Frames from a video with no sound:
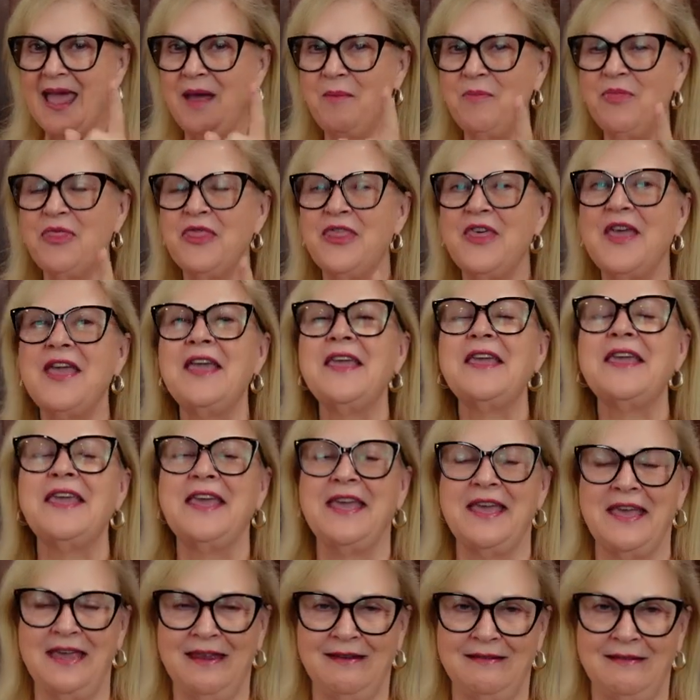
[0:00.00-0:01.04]
hurt. am
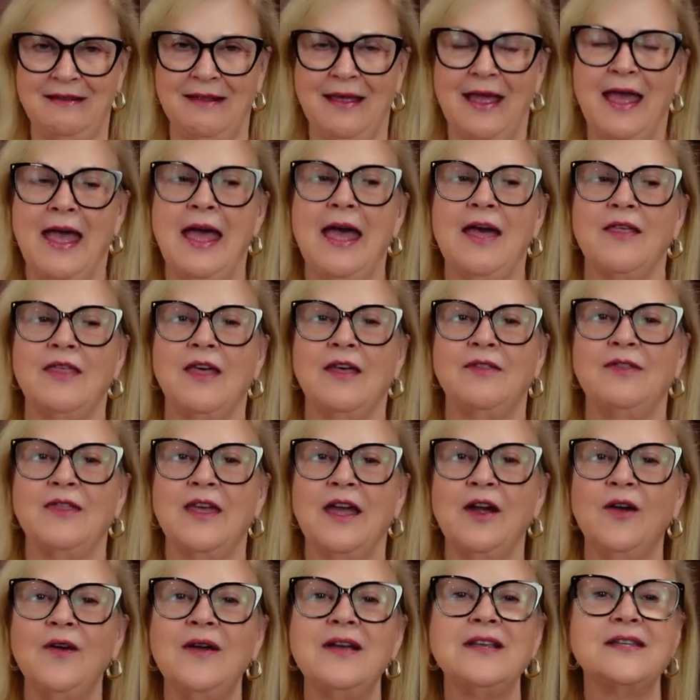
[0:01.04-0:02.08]
thinking that
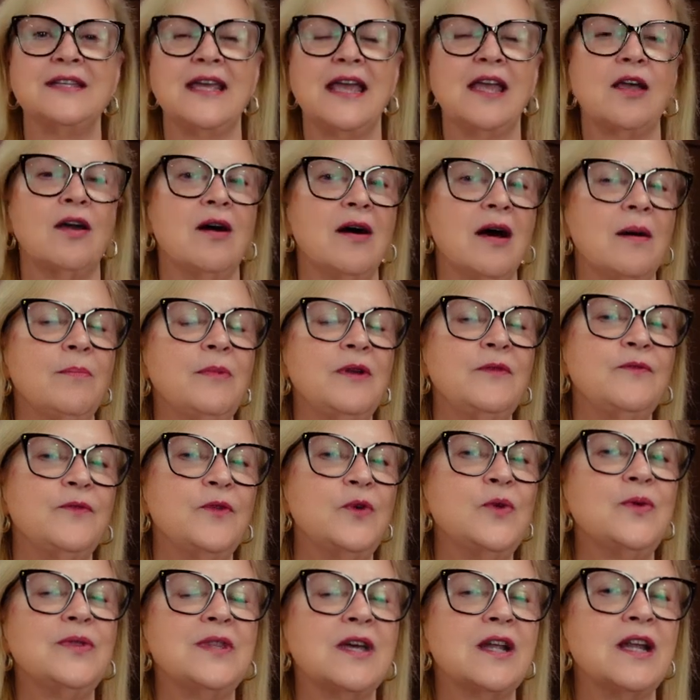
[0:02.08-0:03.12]
there is a common
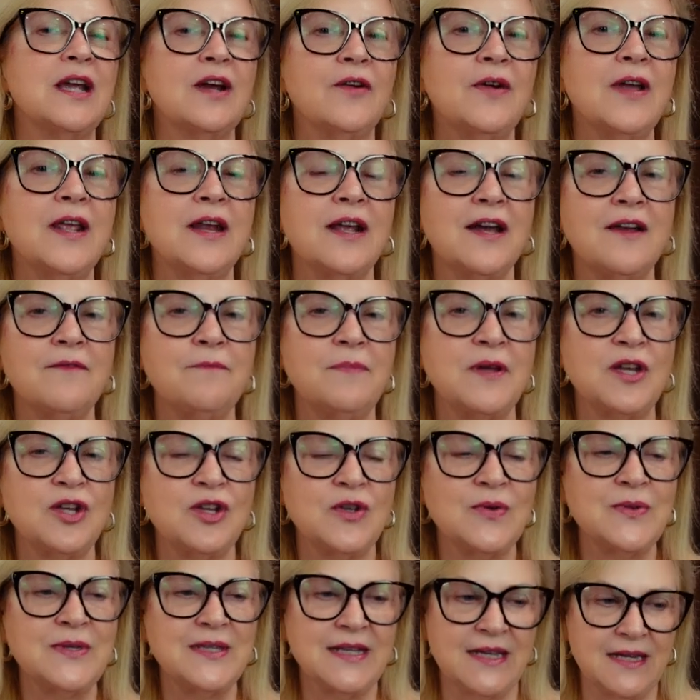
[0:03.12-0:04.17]
food that Harry and I have been
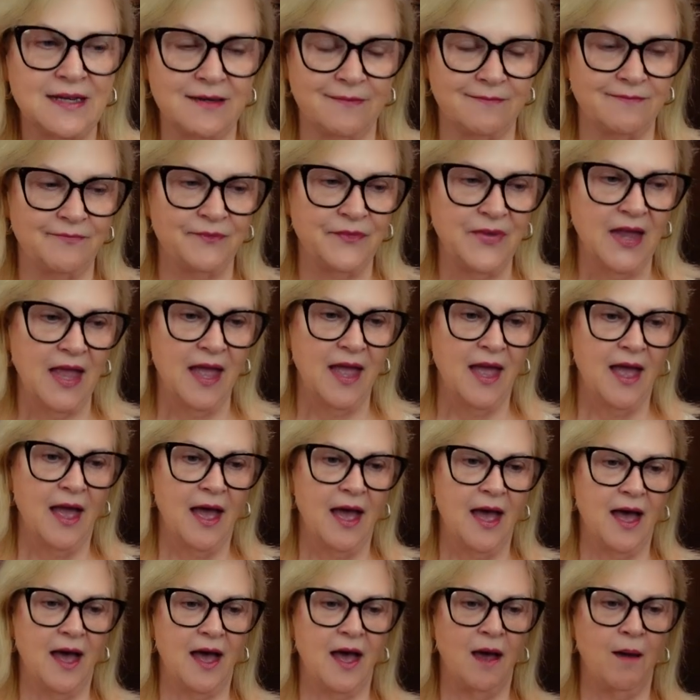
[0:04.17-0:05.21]
using
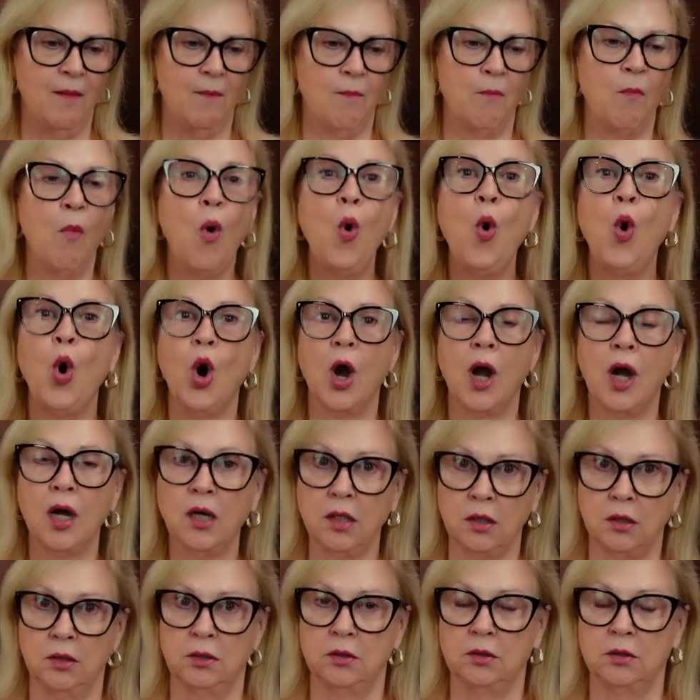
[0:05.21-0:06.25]
uh,
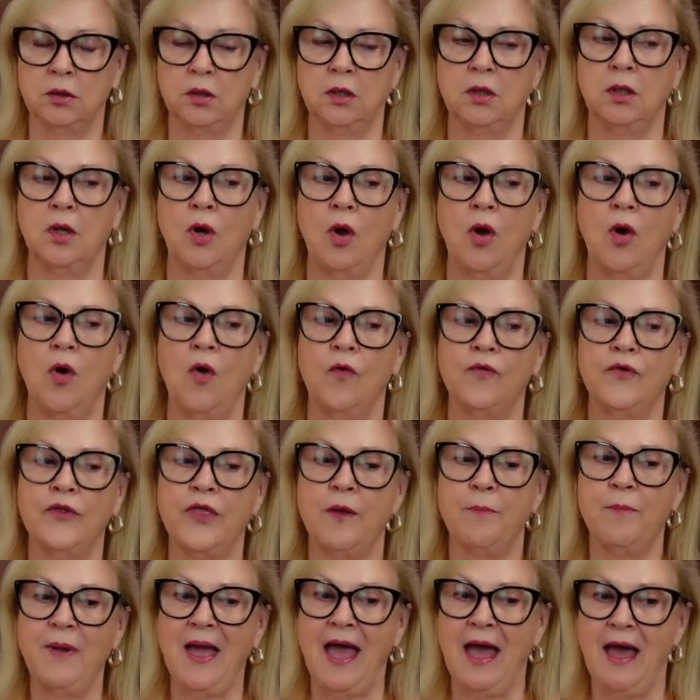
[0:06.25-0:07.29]
more over
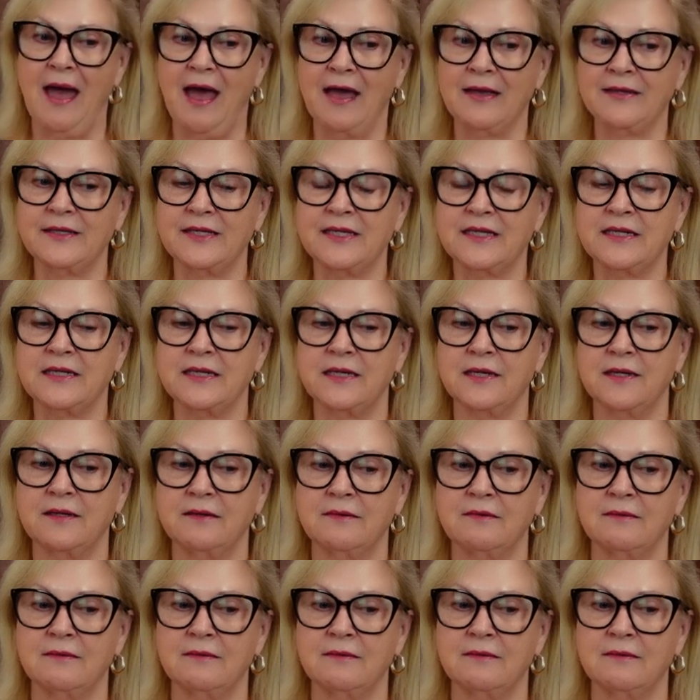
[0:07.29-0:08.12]
the past